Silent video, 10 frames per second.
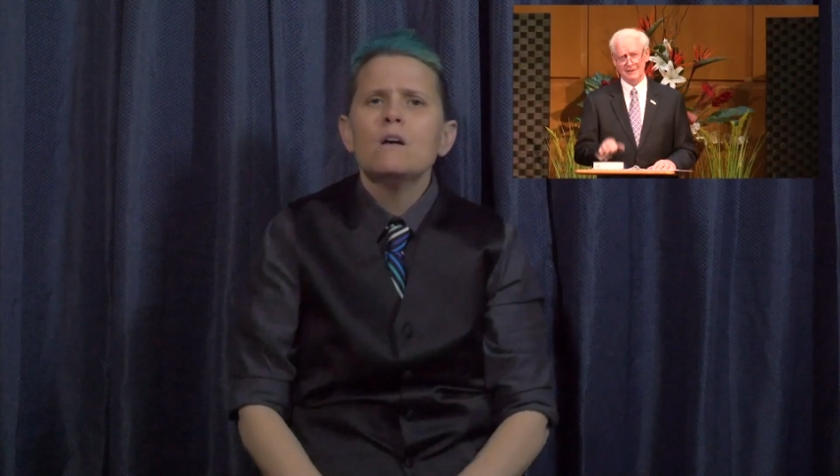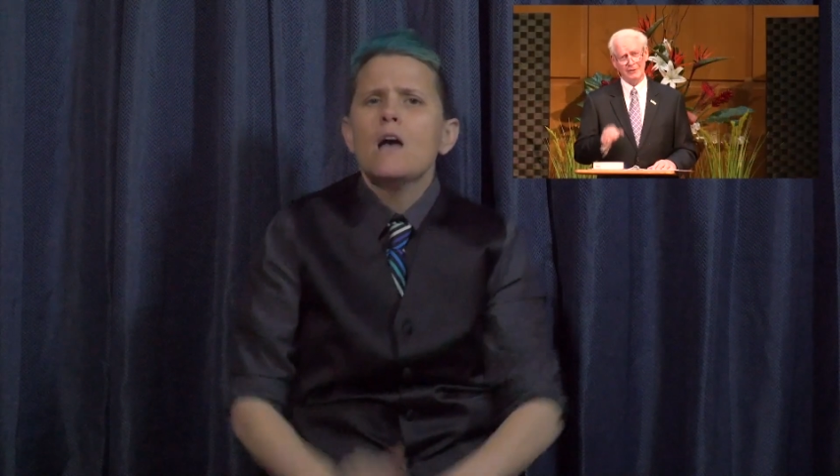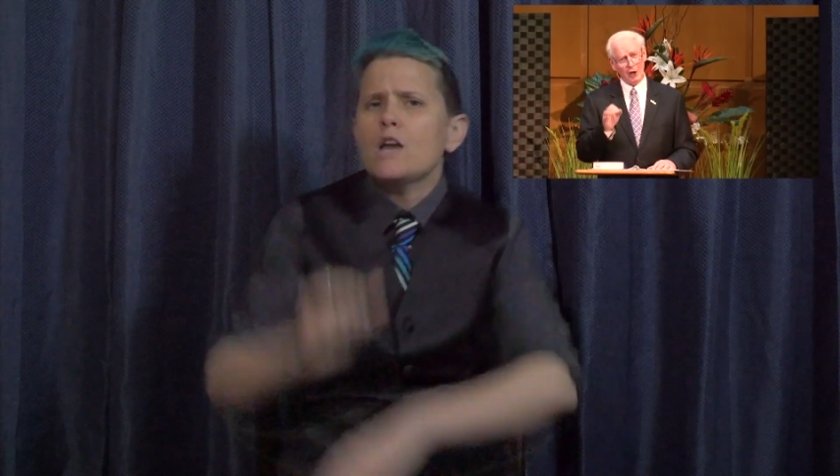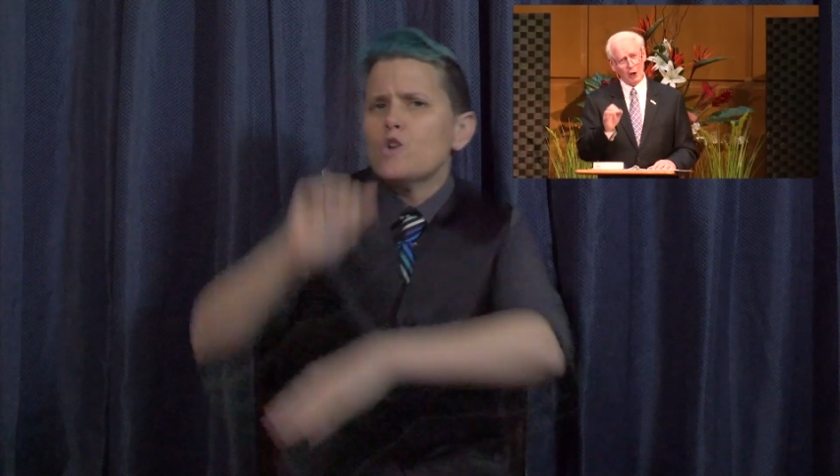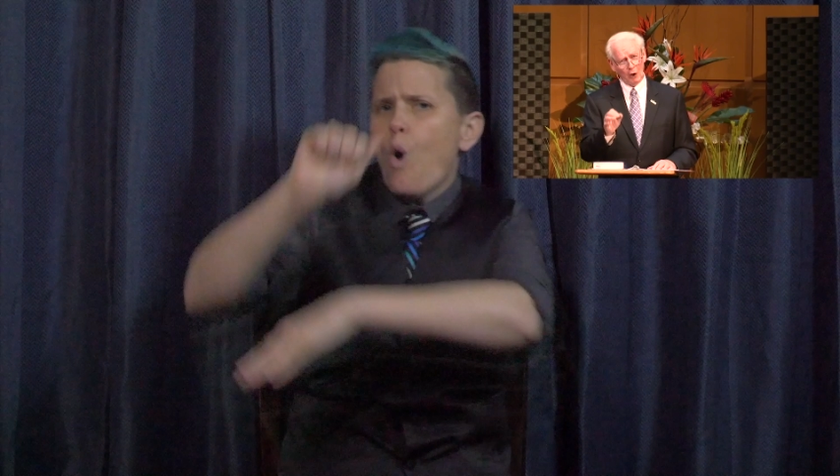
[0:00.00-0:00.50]

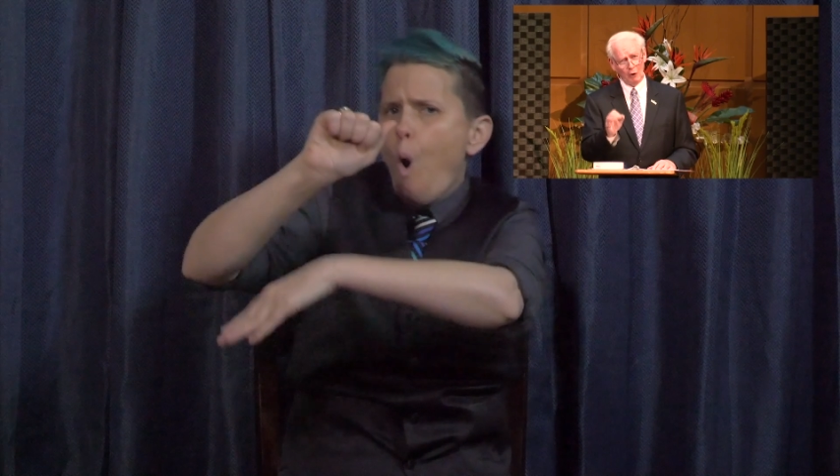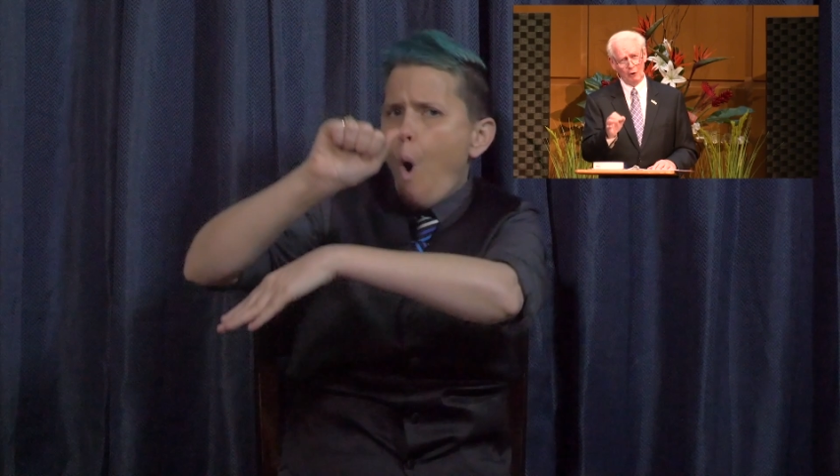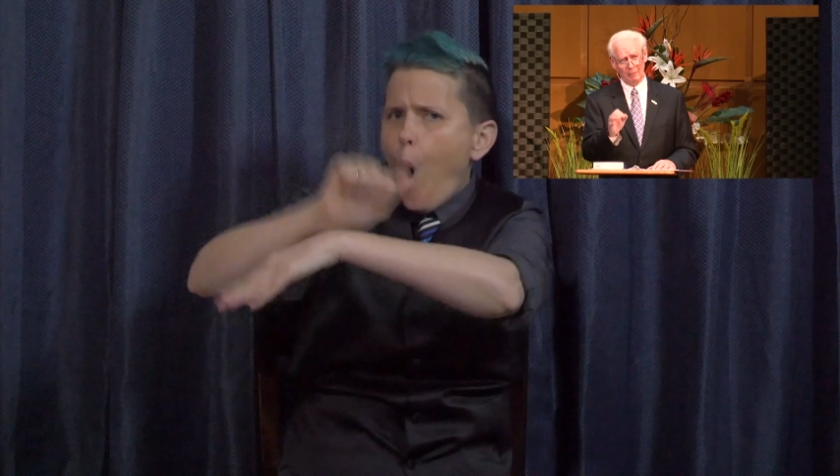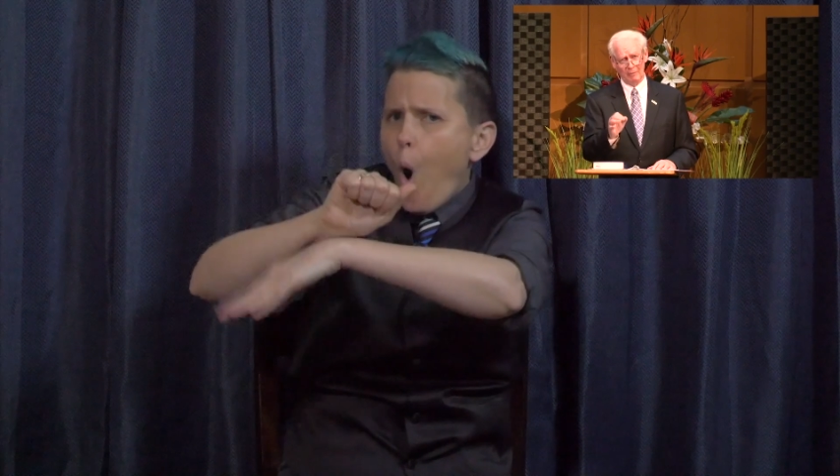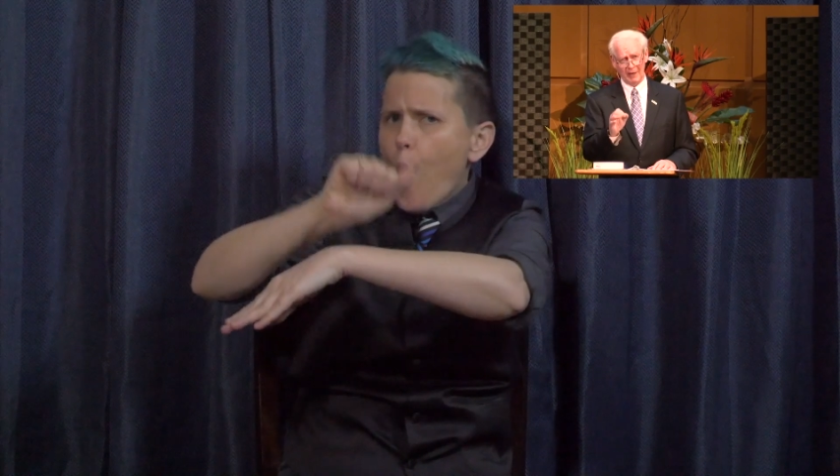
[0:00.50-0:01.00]
the
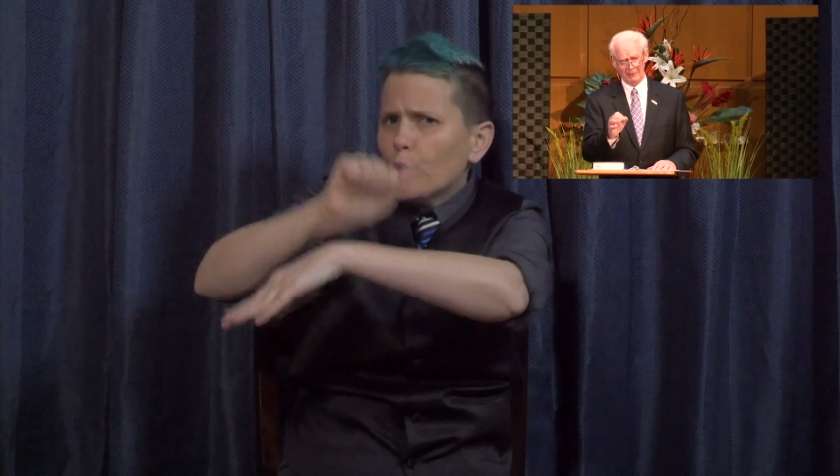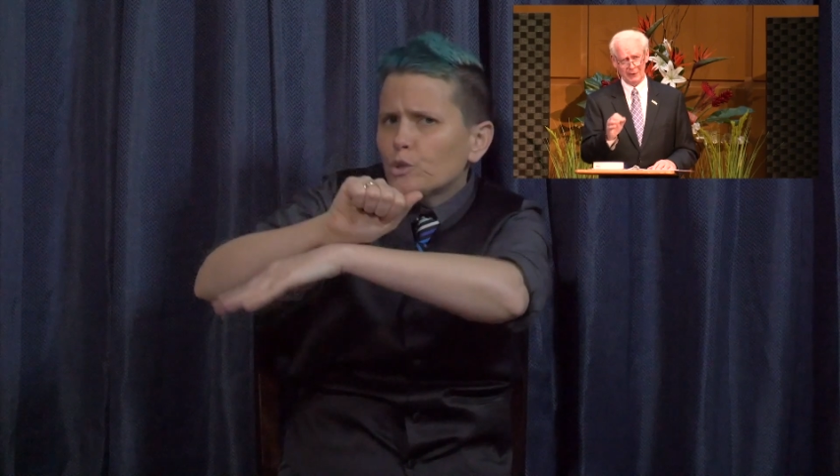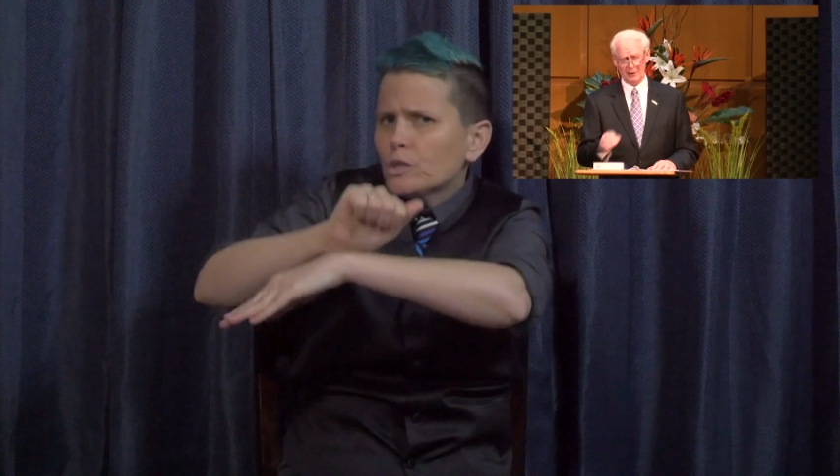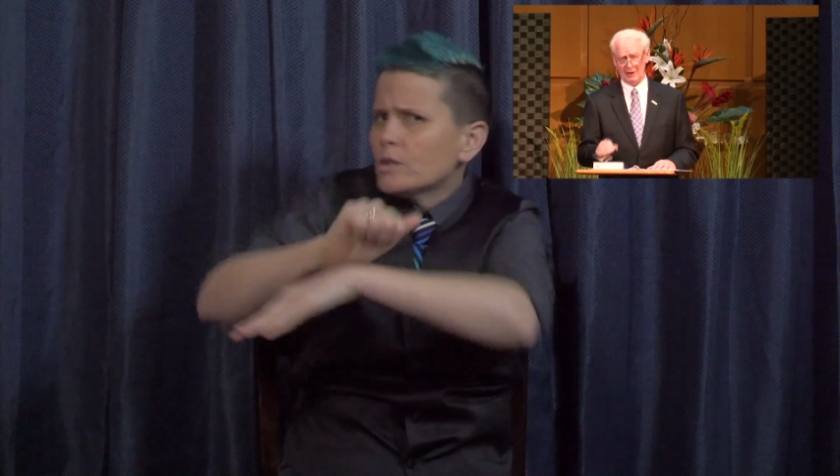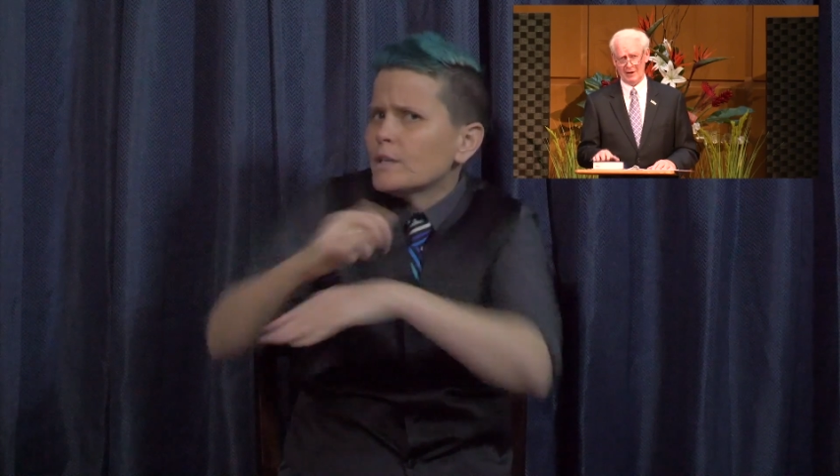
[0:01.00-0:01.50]
home of
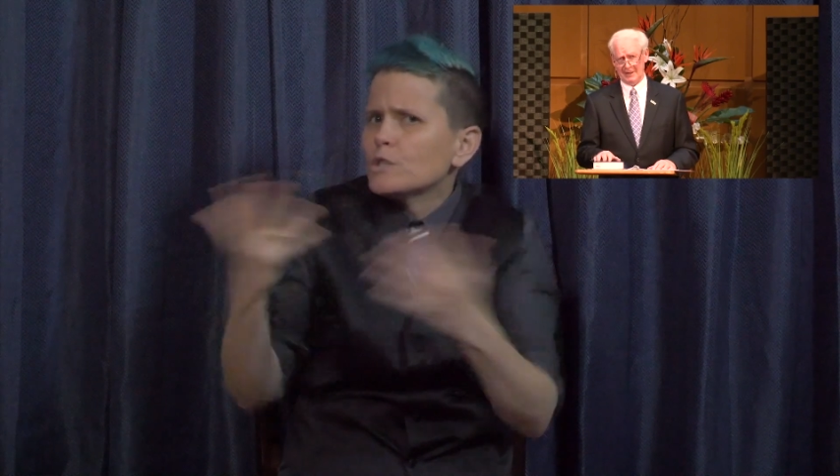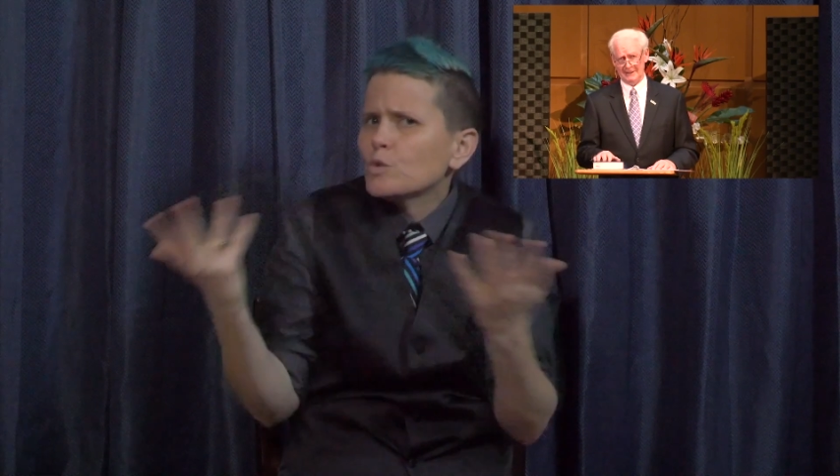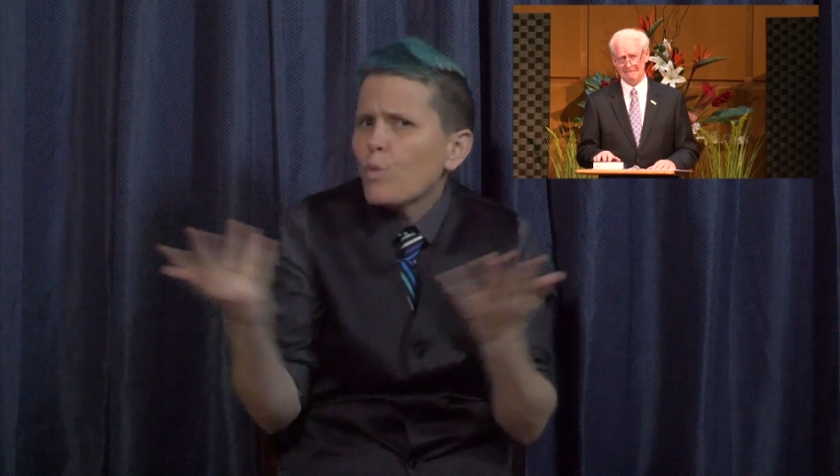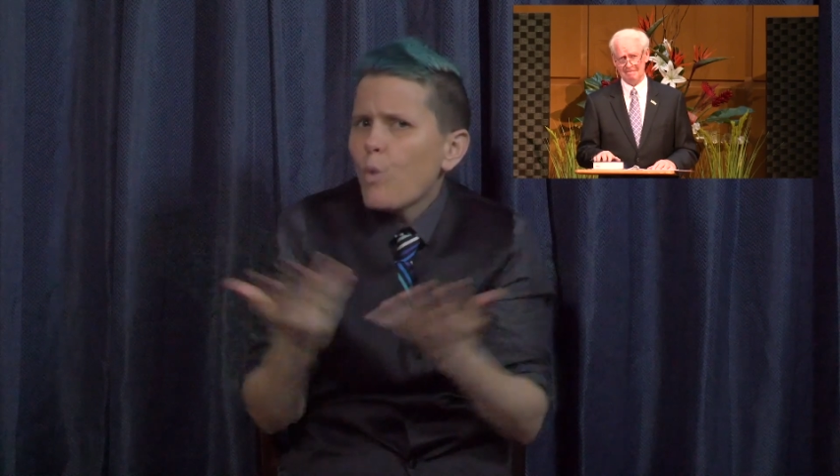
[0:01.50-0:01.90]
your heart.